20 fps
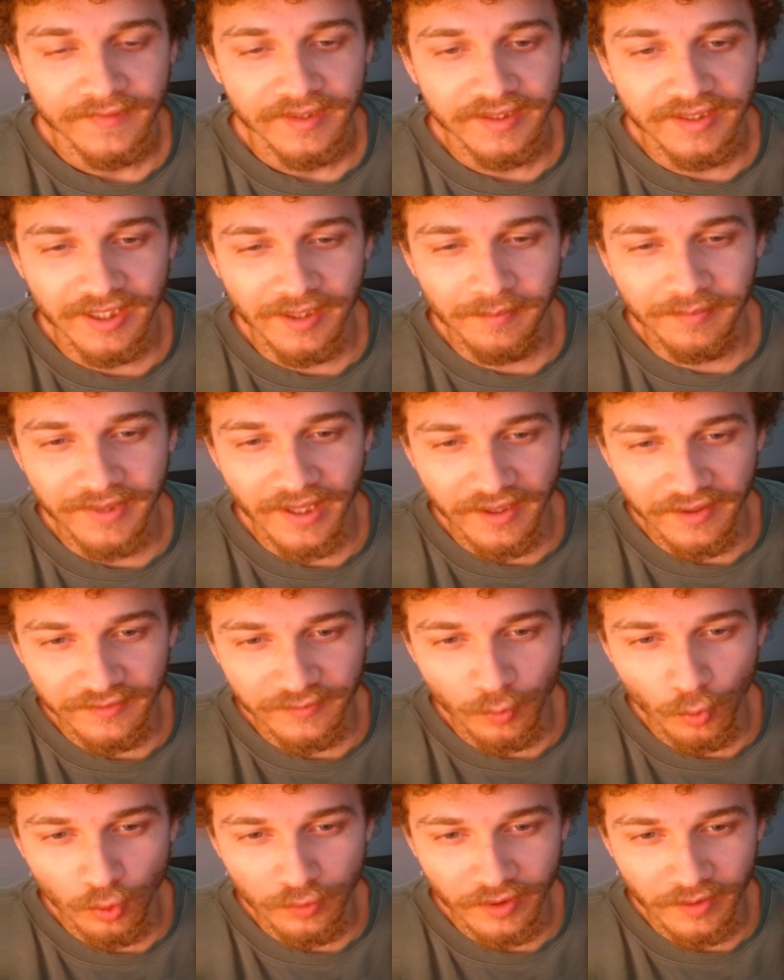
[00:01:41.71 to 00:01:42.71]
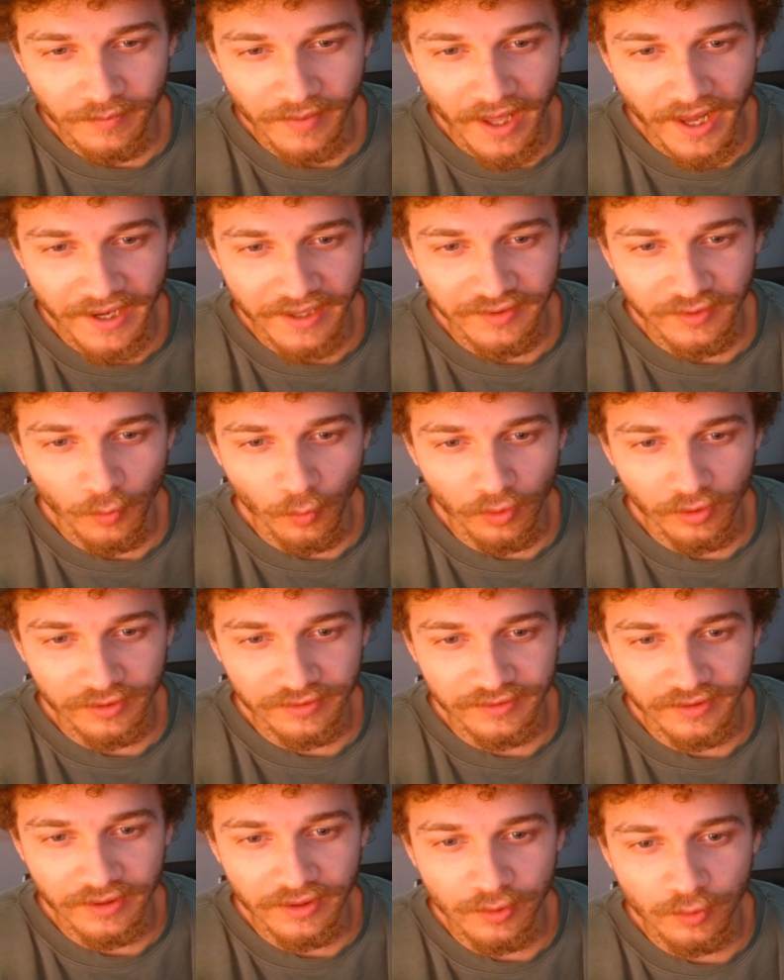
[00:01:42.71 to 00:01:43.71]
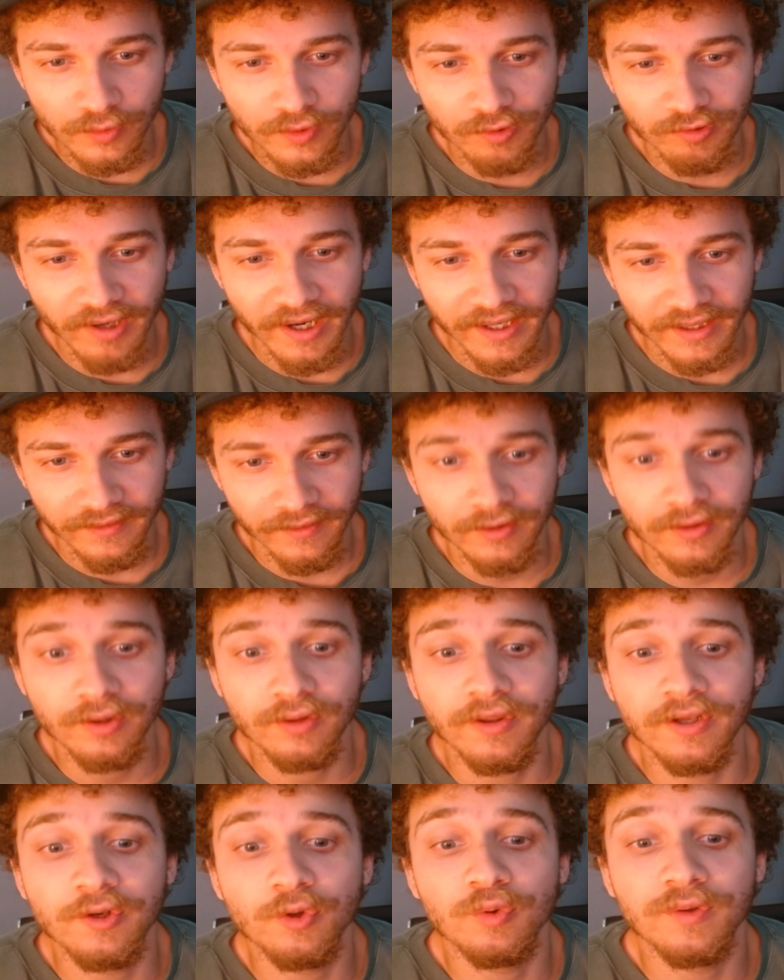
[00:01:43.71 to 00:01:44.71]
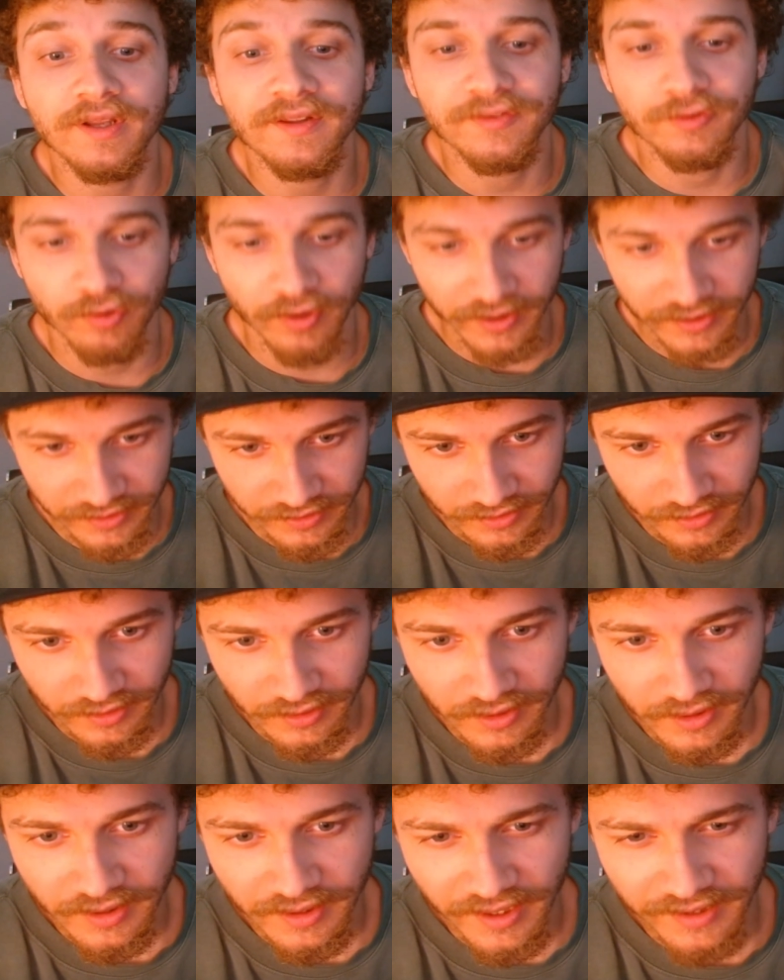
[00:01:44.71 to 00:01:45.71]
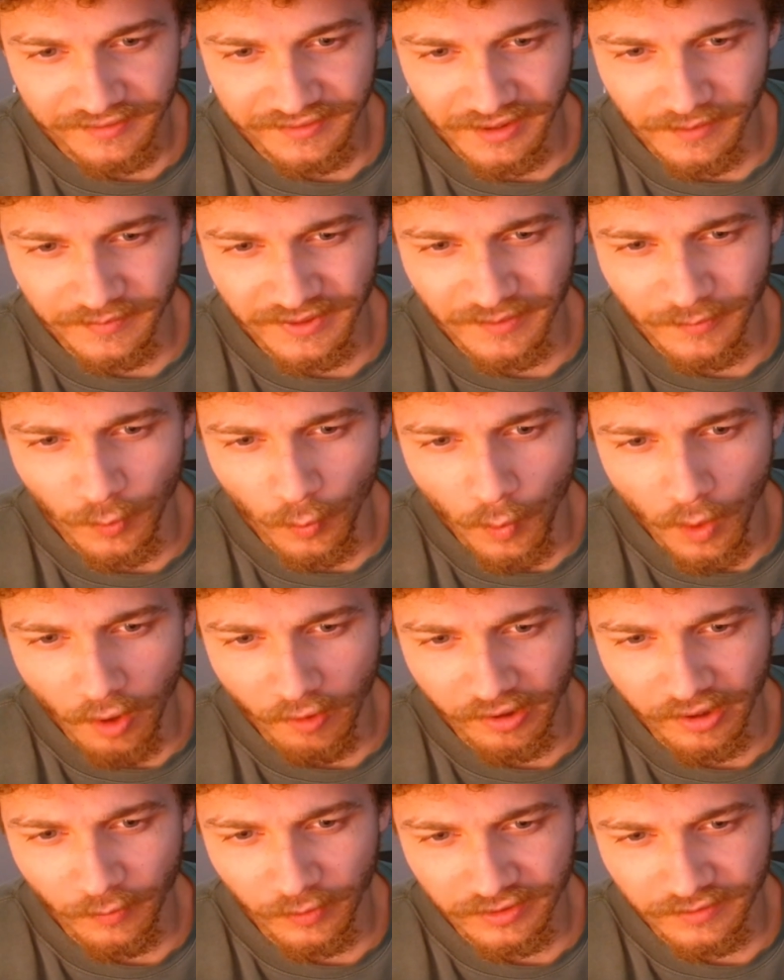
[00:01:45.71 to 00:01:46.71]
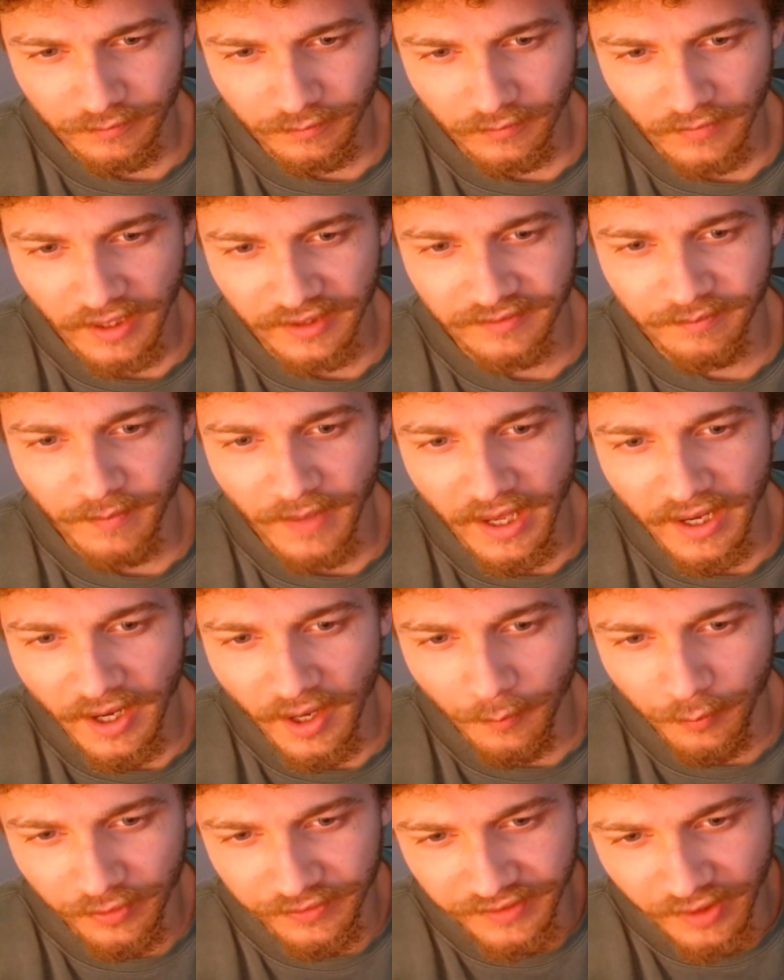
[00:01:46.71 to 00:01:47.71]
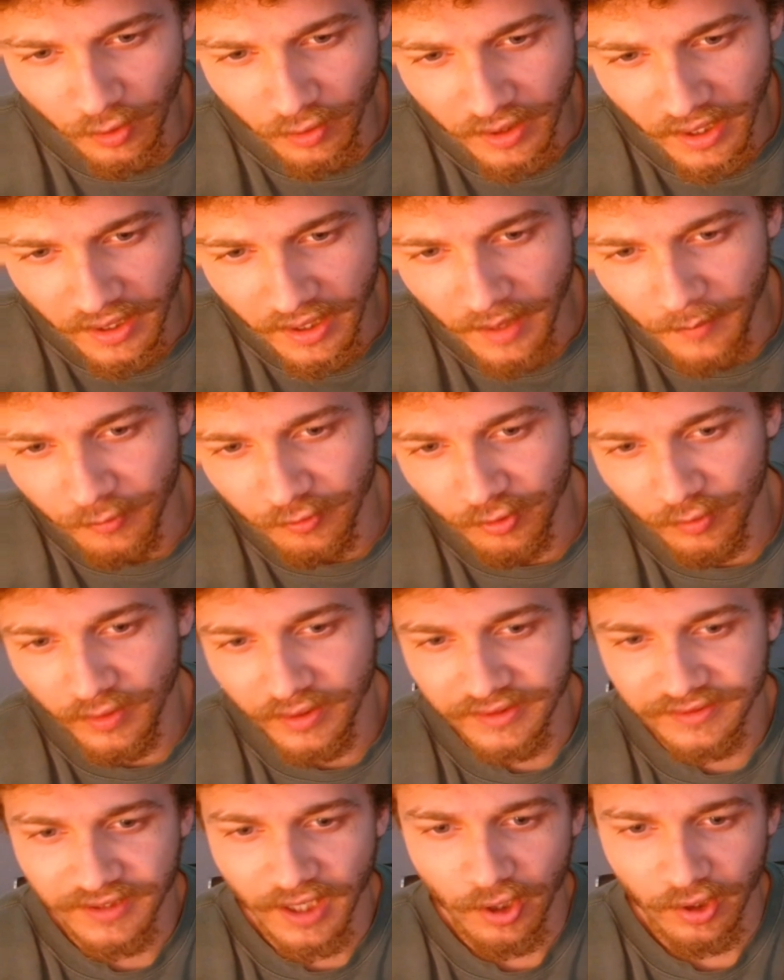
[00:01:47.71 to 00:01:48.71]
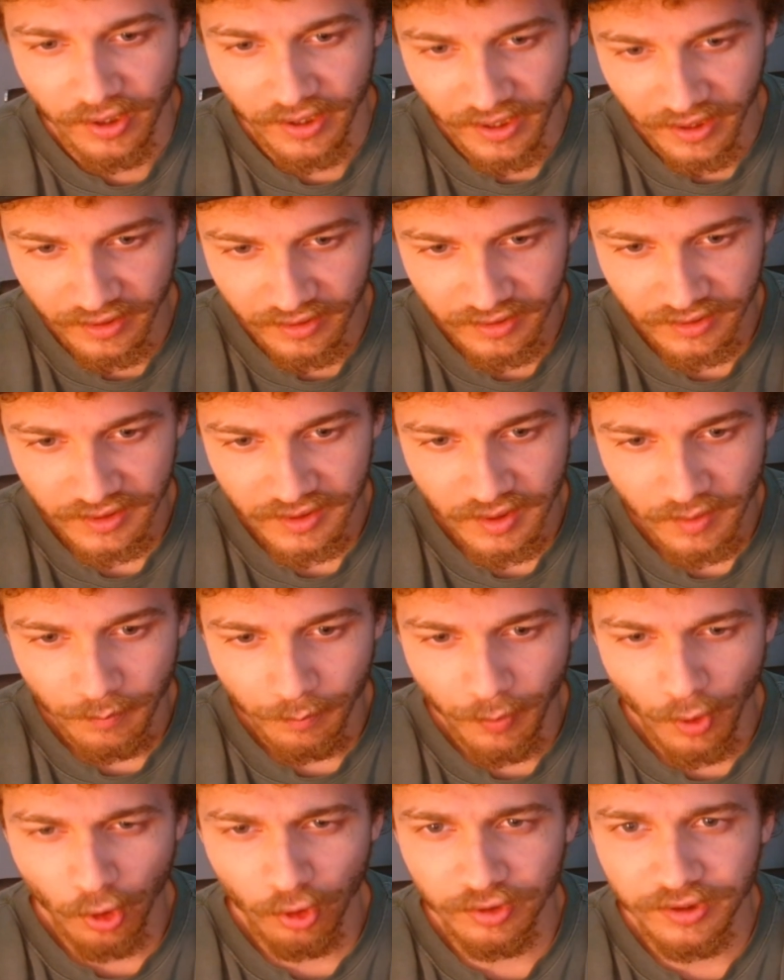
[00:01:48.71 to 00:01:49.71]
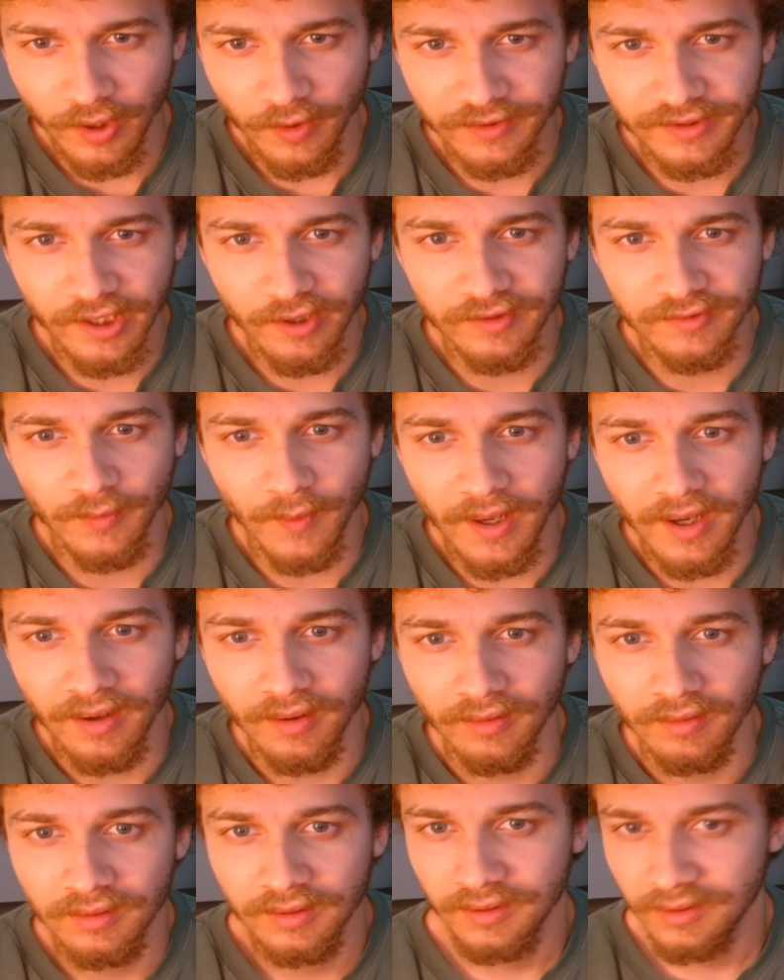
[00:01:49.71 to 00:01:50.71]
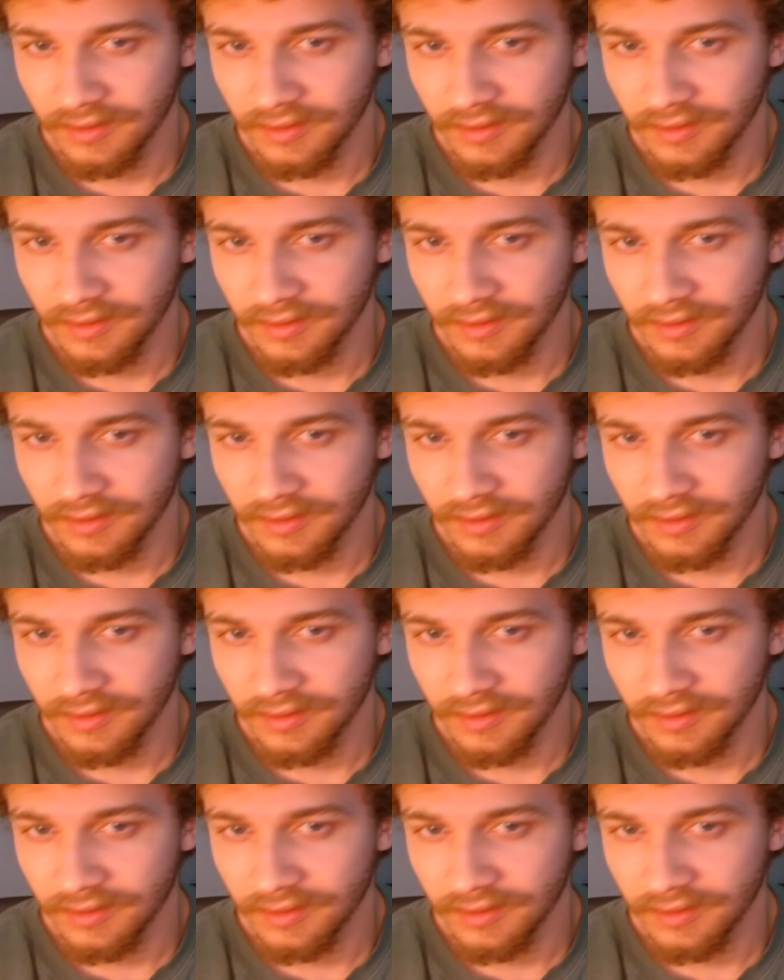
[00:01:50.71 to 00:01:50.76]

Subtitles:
Team 10 is wounded but heading towards the new district. It seems Himawari has met up with Konohamaru and Sarada. Boruto is there as well.